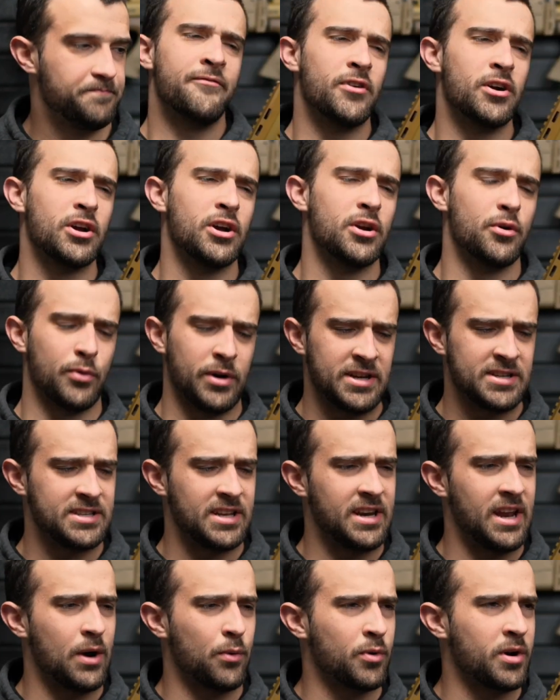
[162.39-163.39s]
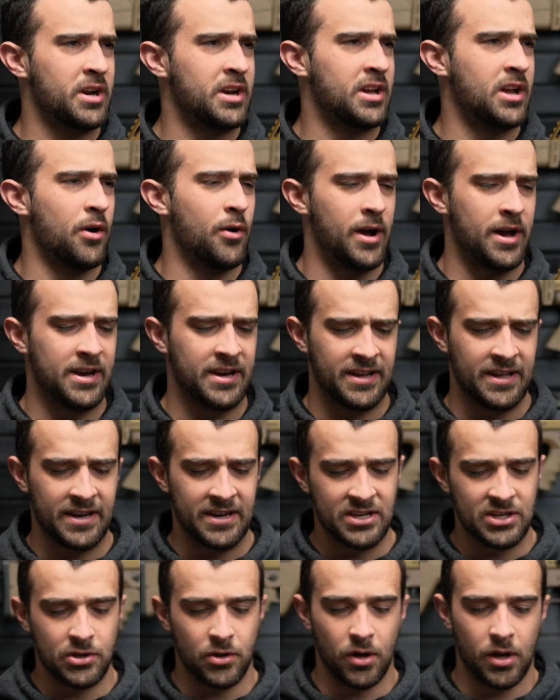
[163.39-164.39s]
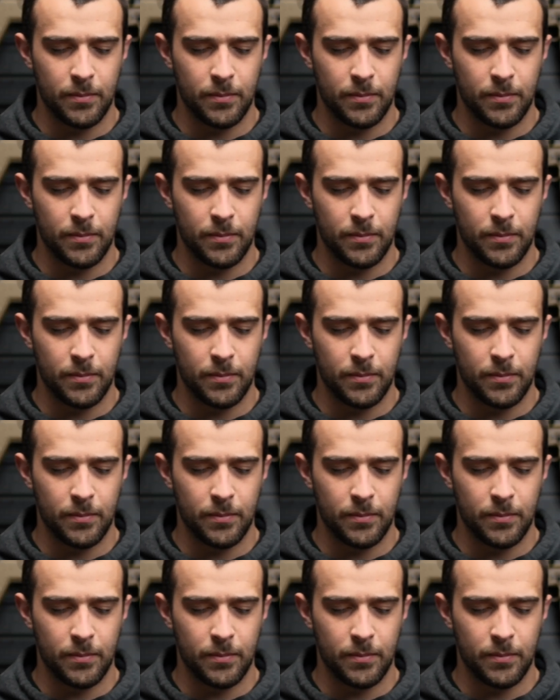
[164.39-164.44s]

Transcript: For a good reason, and we're gonna go ahead and get into it.